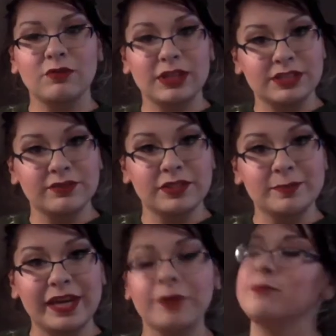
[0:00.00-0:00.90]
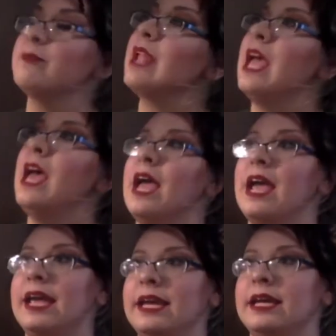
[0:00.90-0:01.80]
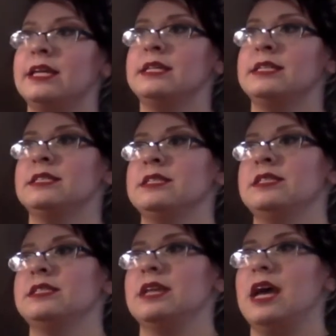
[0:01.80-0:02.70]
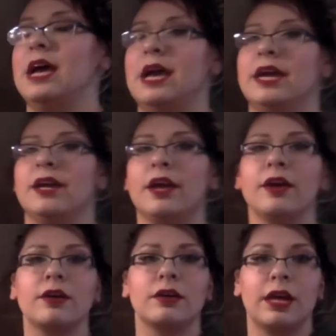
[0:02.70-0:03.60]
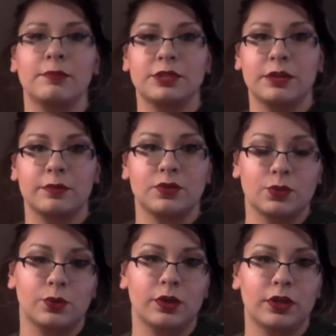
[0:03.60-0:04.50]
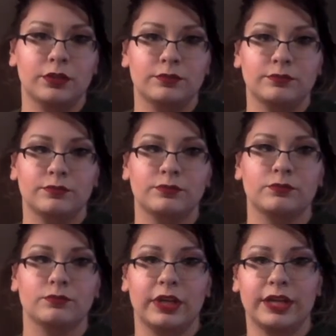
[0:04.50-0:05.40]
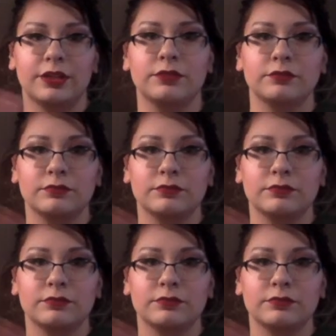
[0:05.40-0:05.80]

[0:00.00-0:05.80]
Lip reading: relatively speaking, and I am done with school. Like,